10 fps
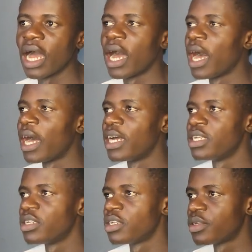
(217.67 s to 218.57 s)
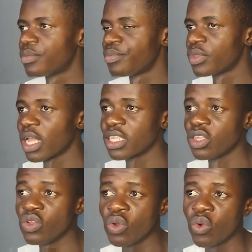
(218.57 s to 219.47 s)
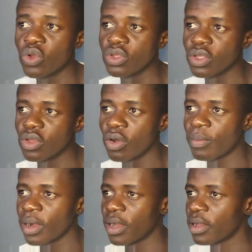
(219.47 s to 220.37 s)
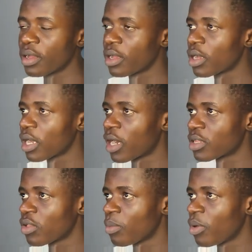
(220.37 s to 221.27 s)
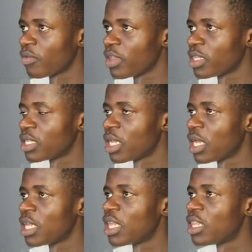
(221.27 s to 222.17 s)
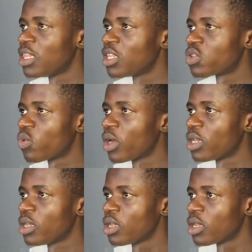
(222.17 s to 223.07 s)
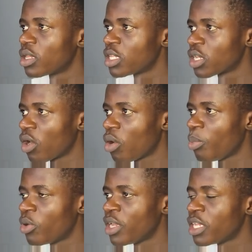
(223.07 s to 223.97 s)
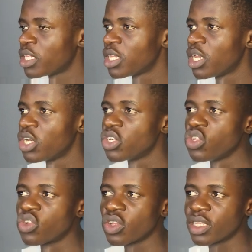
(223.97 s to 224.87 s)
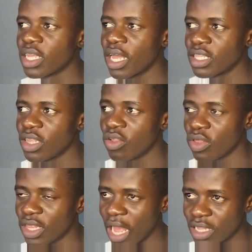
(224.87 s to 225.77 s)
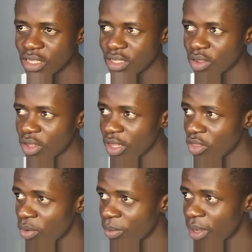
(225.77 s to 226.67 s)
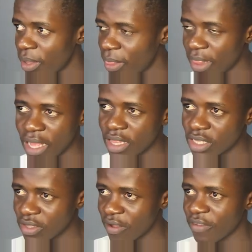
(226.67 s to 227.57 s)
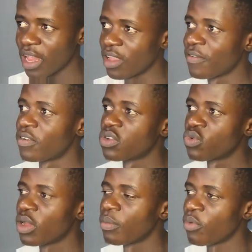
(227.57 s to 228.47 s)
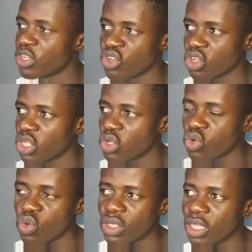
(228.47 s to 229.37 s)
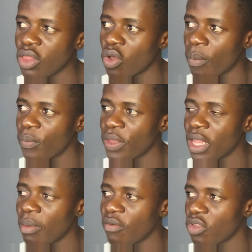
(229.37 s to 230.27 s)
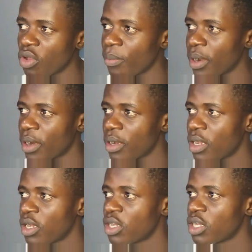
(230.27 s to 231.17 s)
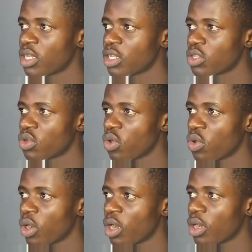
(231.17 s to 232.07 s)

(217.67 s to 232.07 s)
and that's the Unicode number, character number of it. Then this one, the second component, just gets that's a number like the first one, but it just shows the name of the number. So